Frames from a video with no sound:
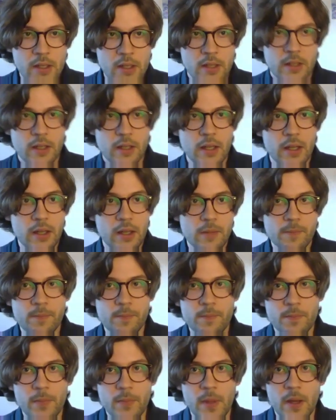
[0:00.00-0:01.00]

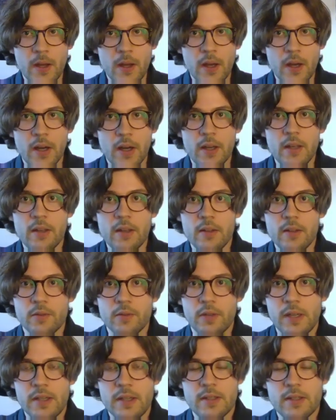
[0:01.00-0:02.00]
I
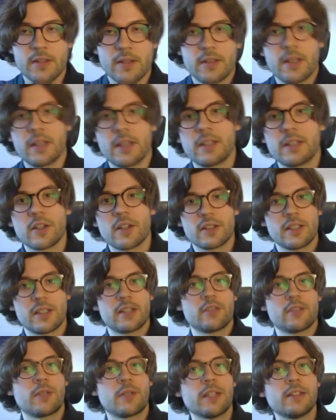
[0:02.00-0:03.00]
faced a Gar
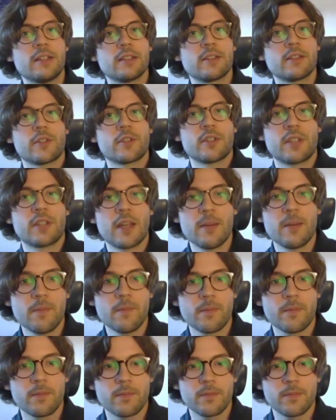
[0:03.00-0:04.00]
Saxon Red in the first game,
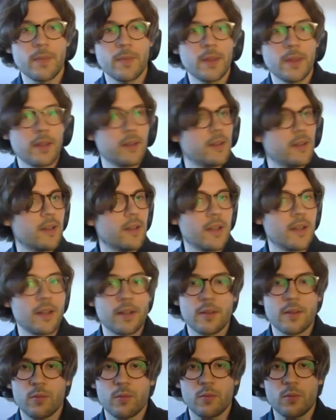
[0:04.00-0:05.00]

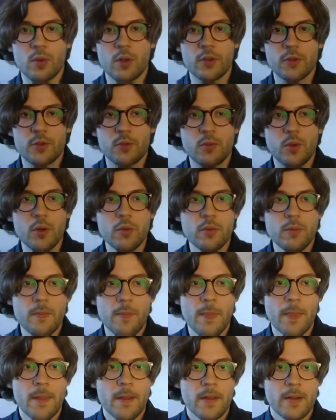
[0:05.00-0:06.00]
won 2-0.
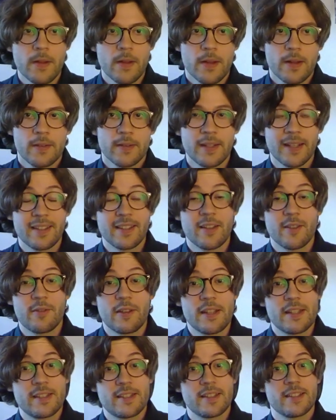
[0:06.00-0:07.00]
Then I
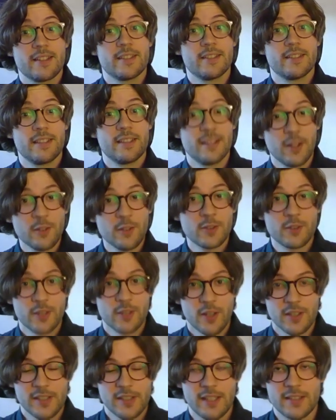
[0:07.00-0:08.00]
faced the other
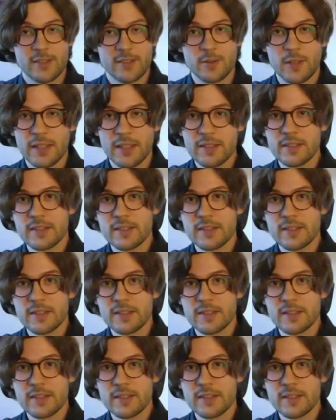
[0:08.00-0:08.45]
Gar Saxon Red.